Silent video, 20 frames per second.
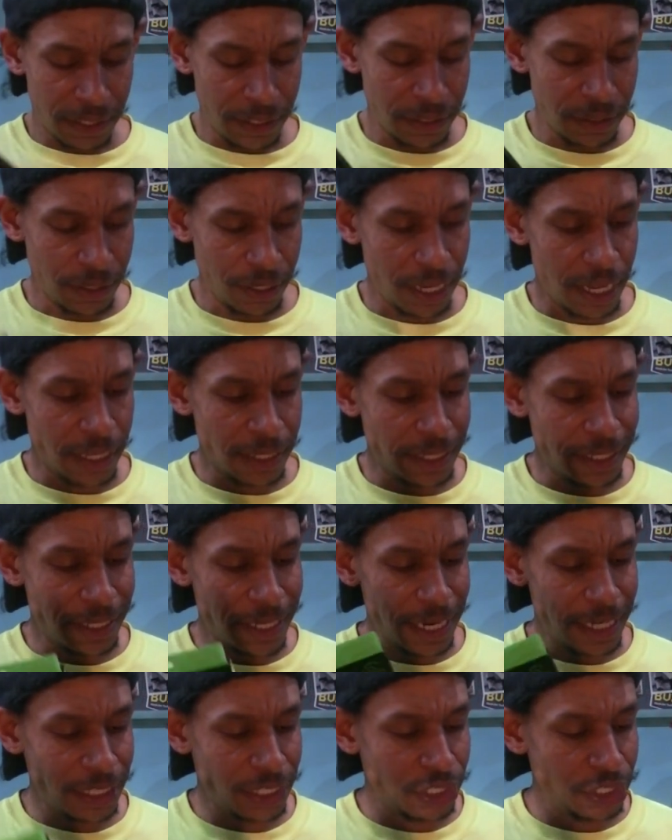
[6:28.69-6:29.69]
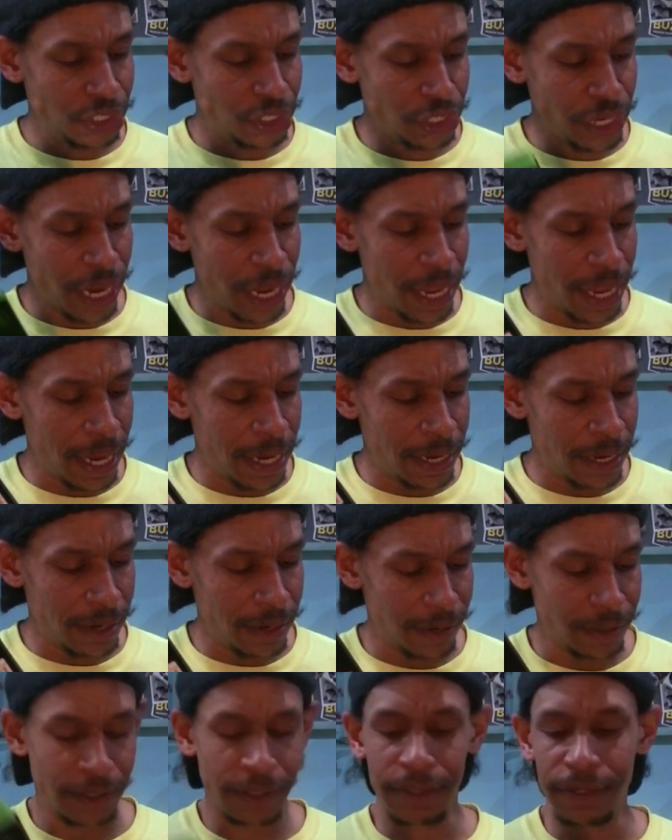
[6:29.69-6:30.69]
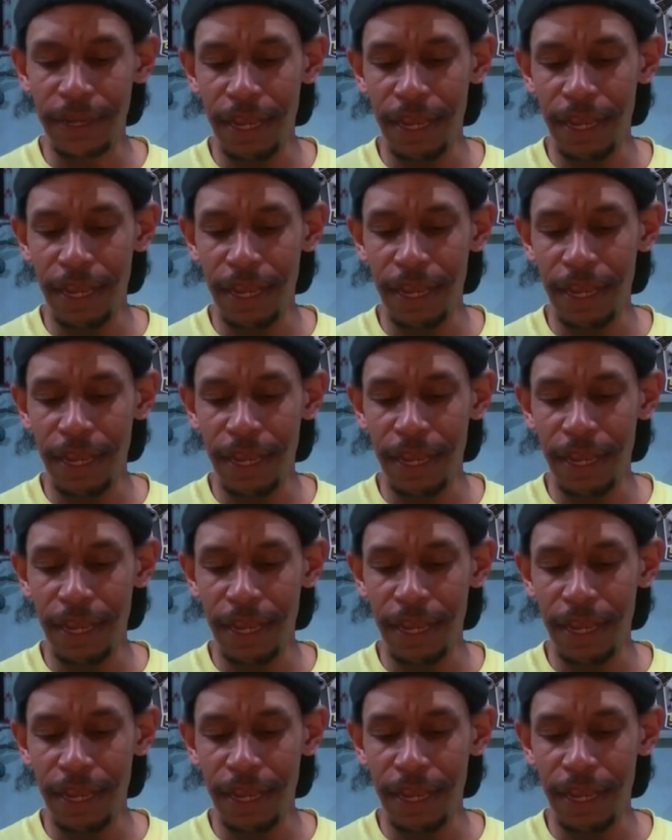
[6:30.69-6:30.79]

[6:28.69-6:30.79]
so you got the sexy shad, or,